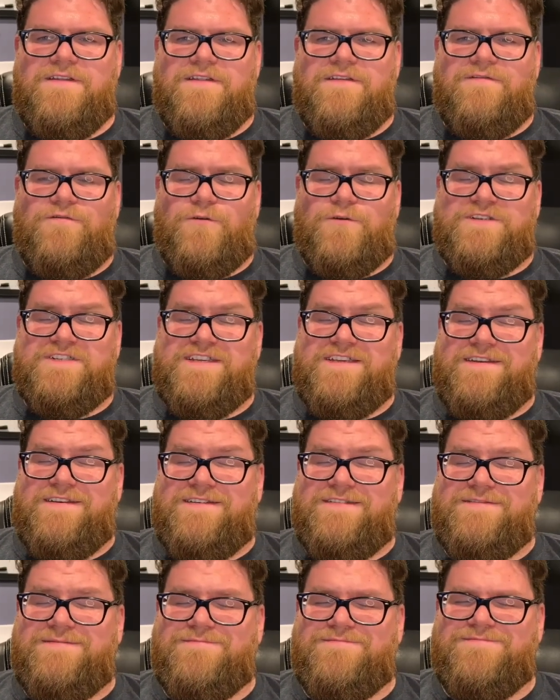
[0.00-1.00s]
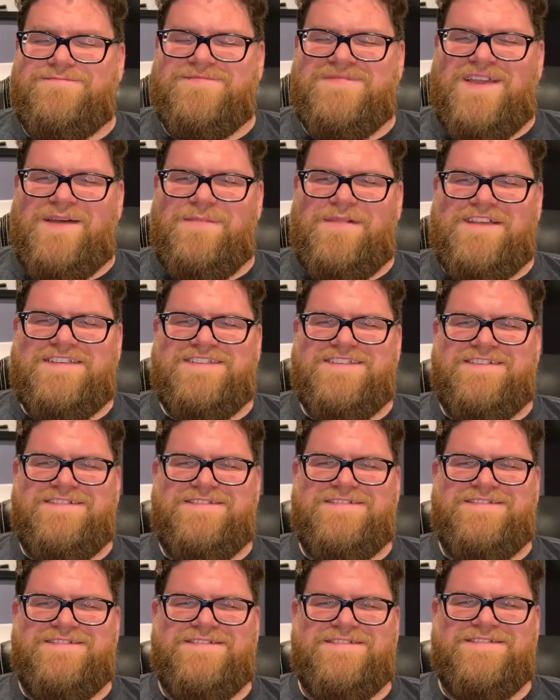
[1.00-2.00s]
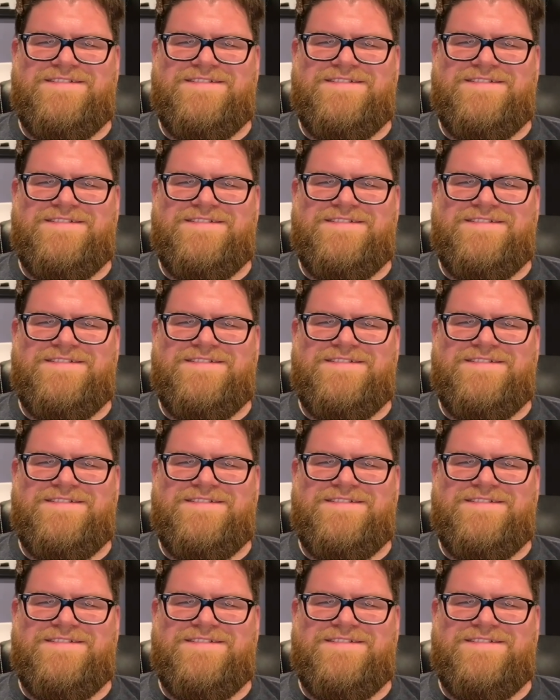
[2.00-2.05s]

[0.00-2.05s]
14. God bless you.